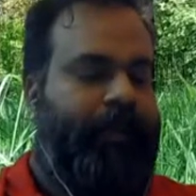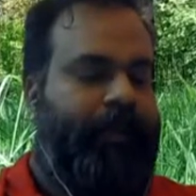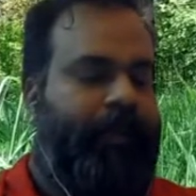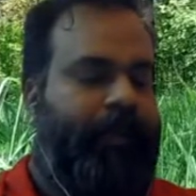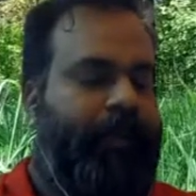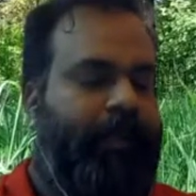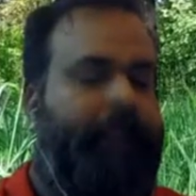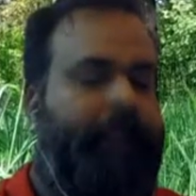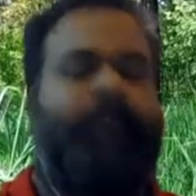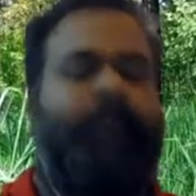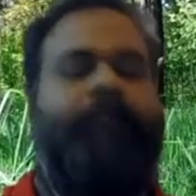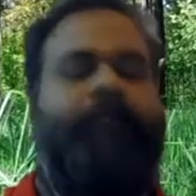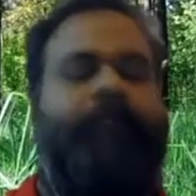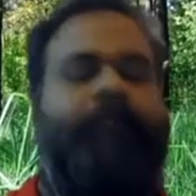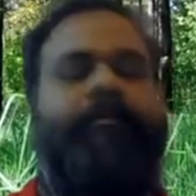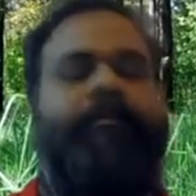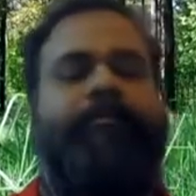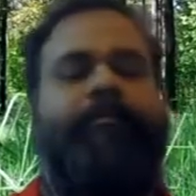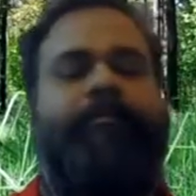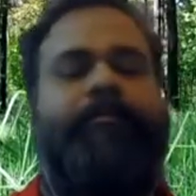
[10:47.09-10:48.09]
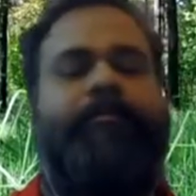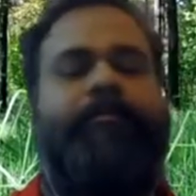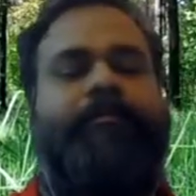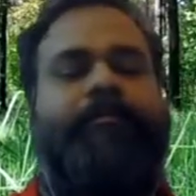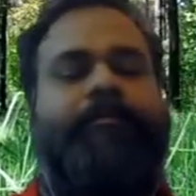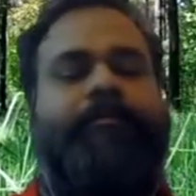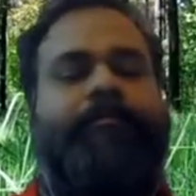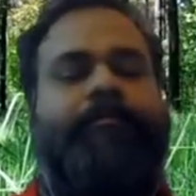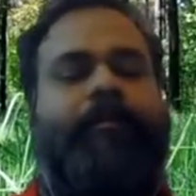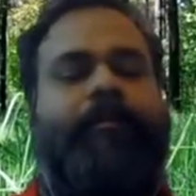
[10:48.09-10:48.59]
and the person who
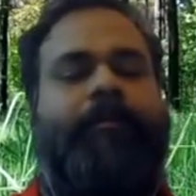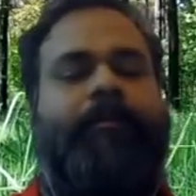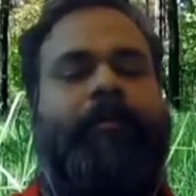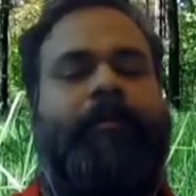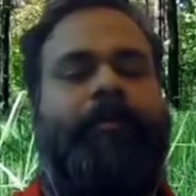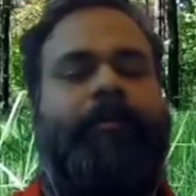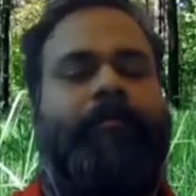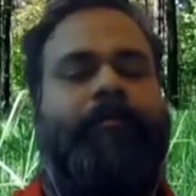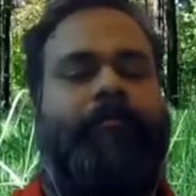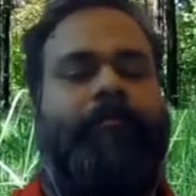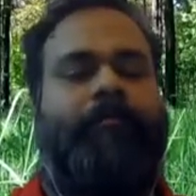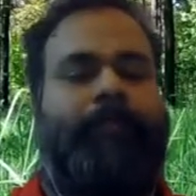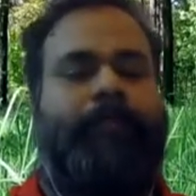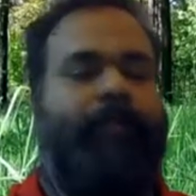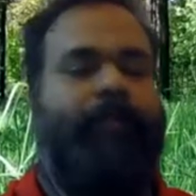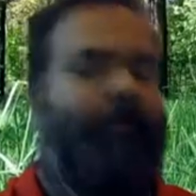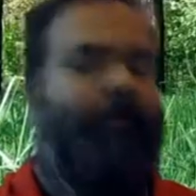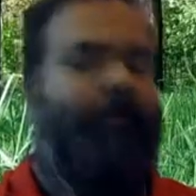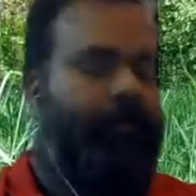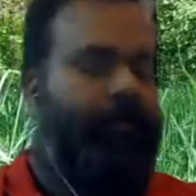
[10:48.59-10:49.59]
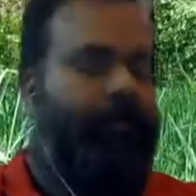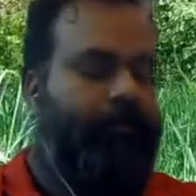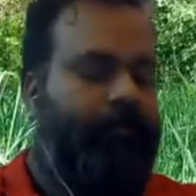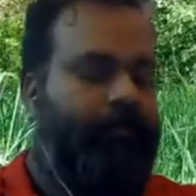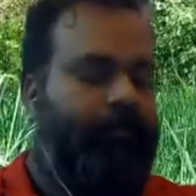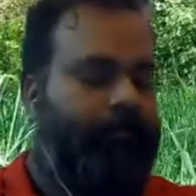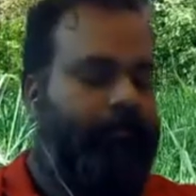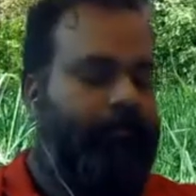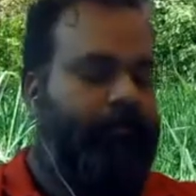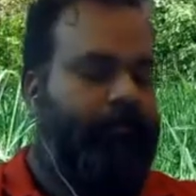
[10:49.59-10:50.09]
is born in Uttarayan,
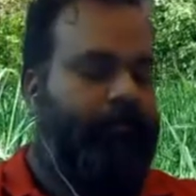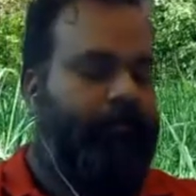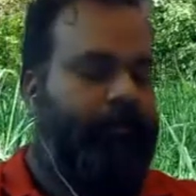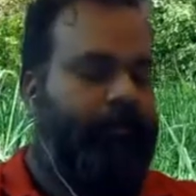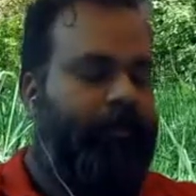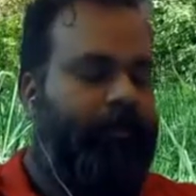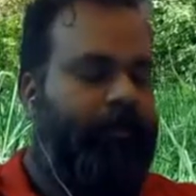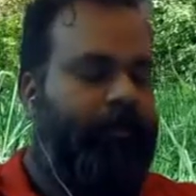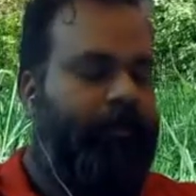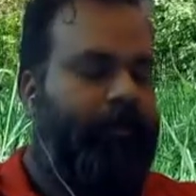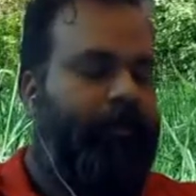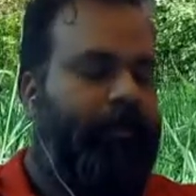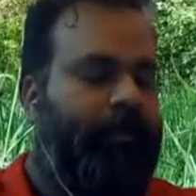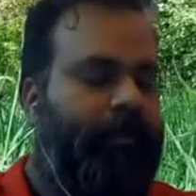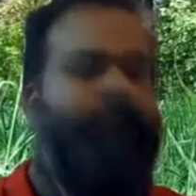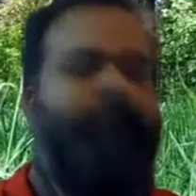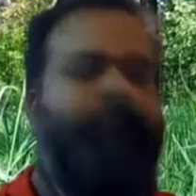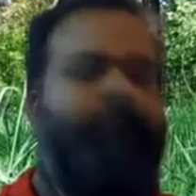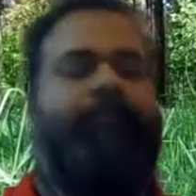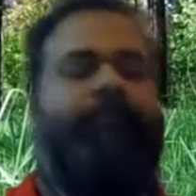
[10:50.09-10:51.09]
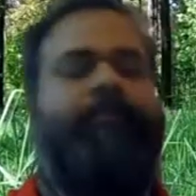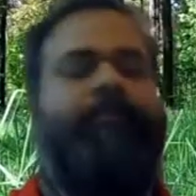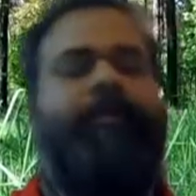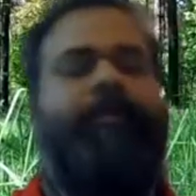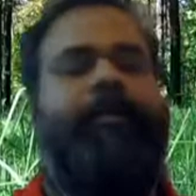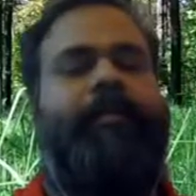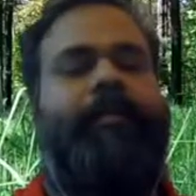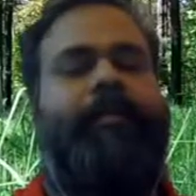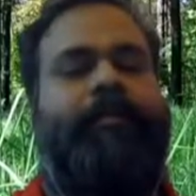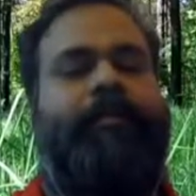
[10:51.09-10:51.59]
that is when
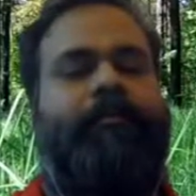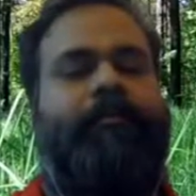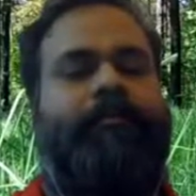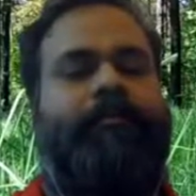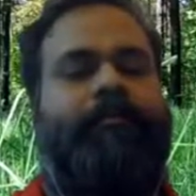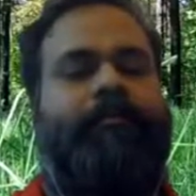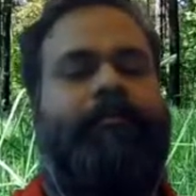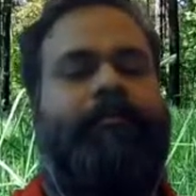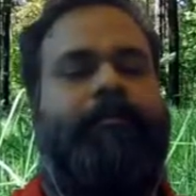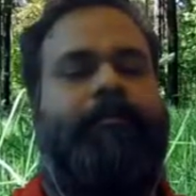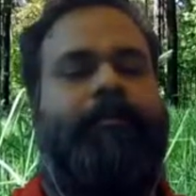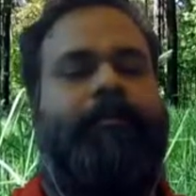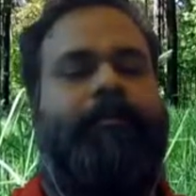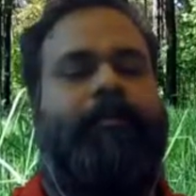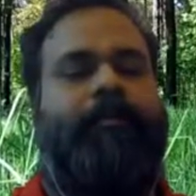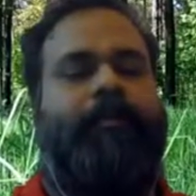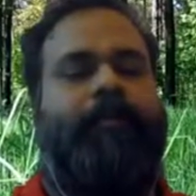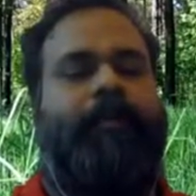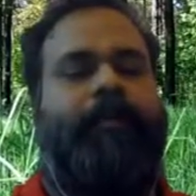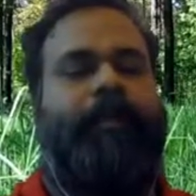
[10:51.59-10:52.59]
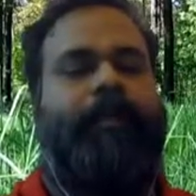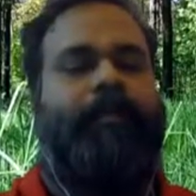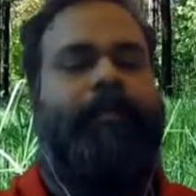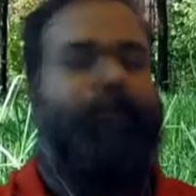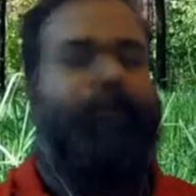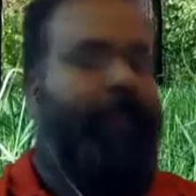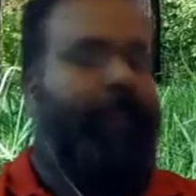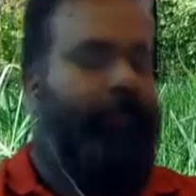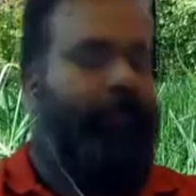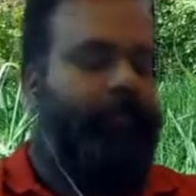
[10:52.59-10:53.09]
Sun is in the
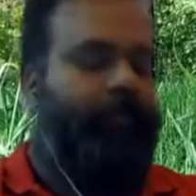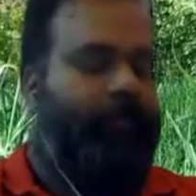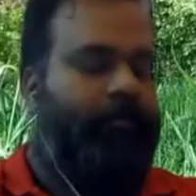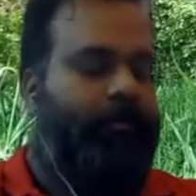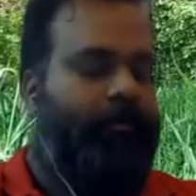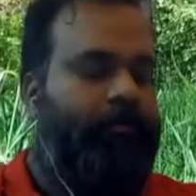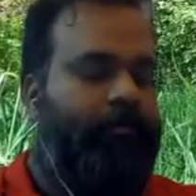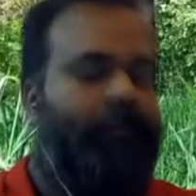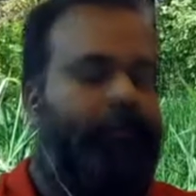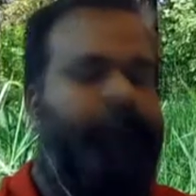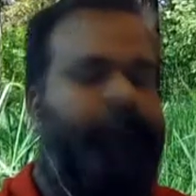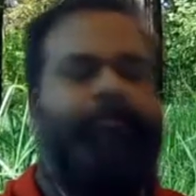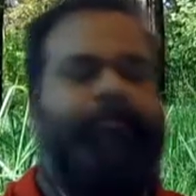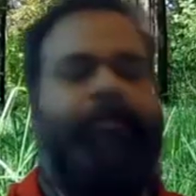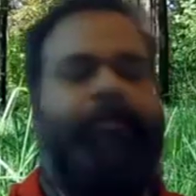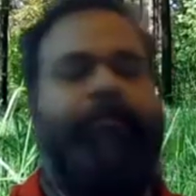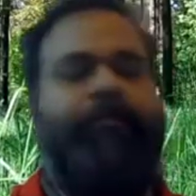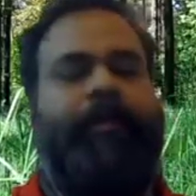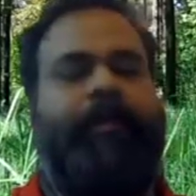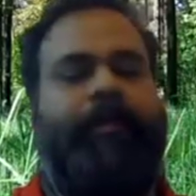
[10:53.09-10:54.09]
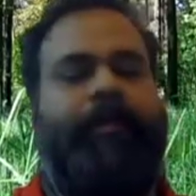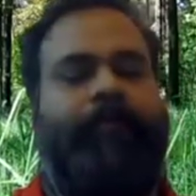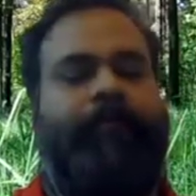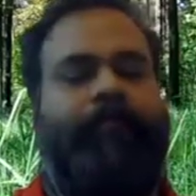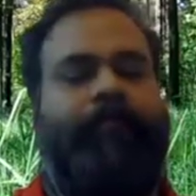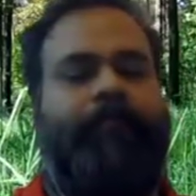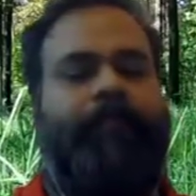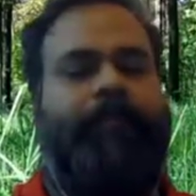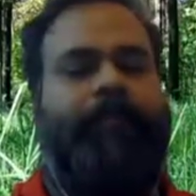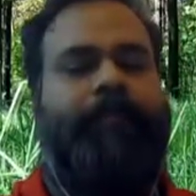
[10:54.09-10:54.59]
Capricorn to Gemini,
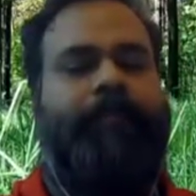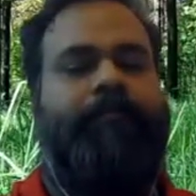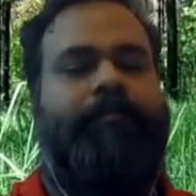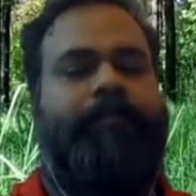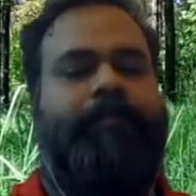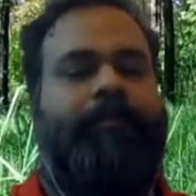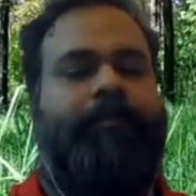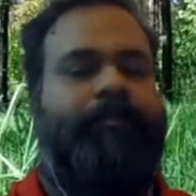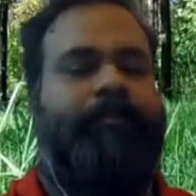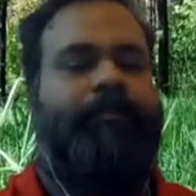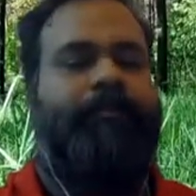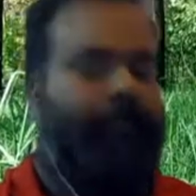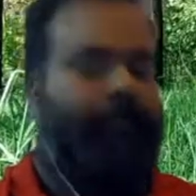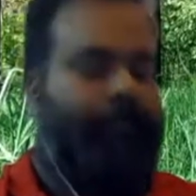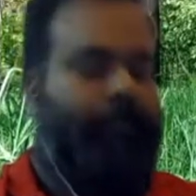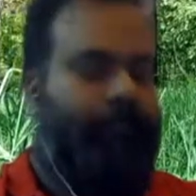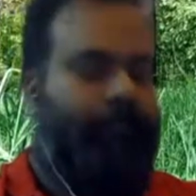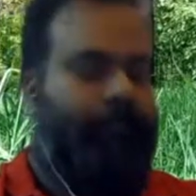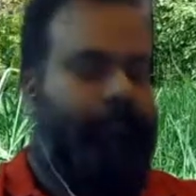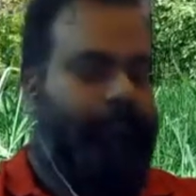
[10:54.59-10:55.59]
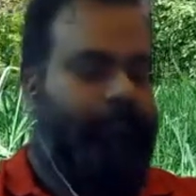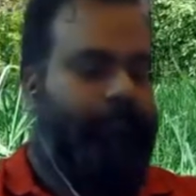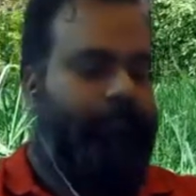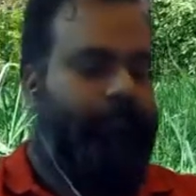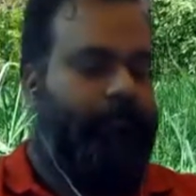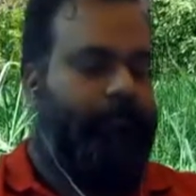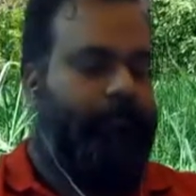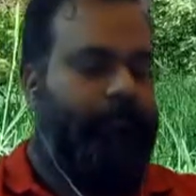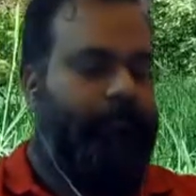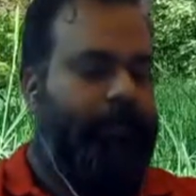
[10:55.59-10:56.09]
these six signs,
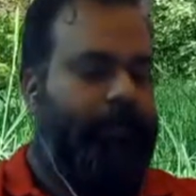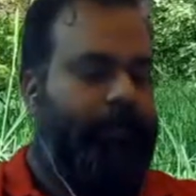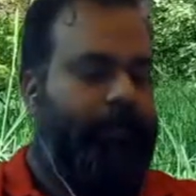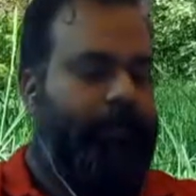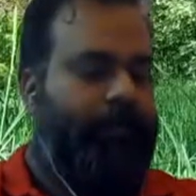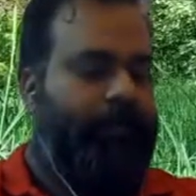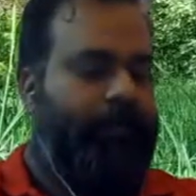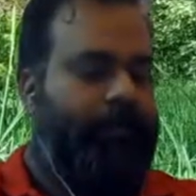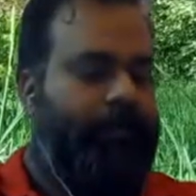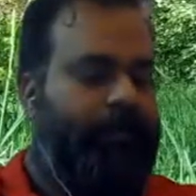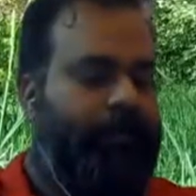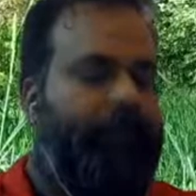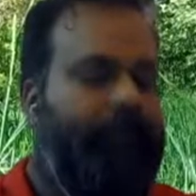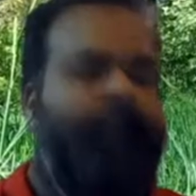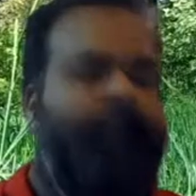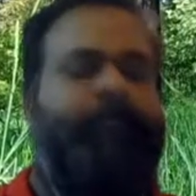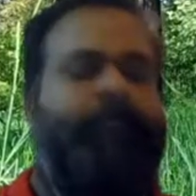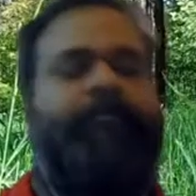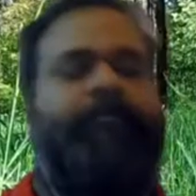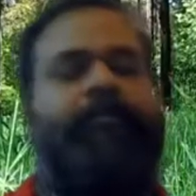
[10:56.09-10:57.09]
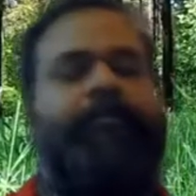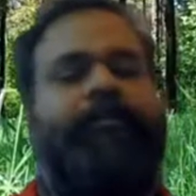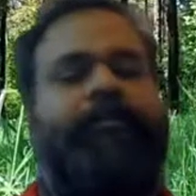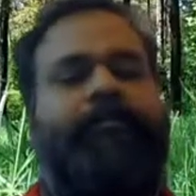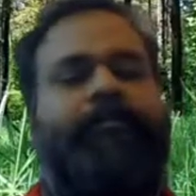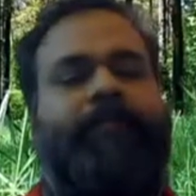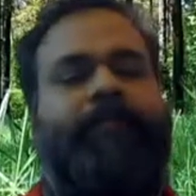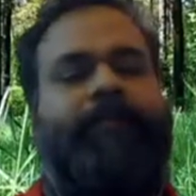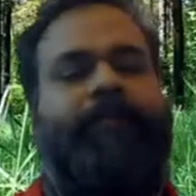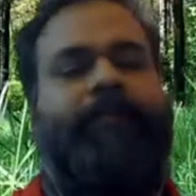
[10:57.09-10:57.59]
this person
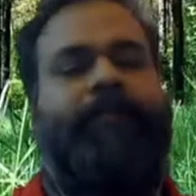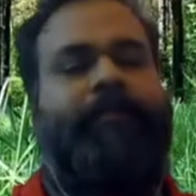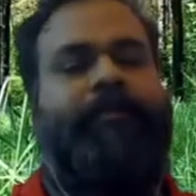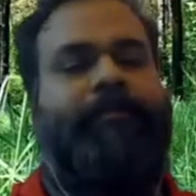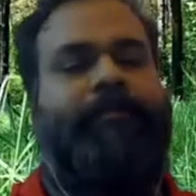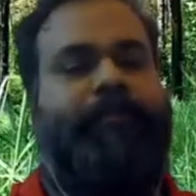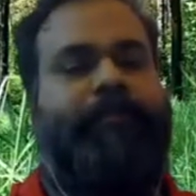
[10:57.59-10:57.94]
is pleasant.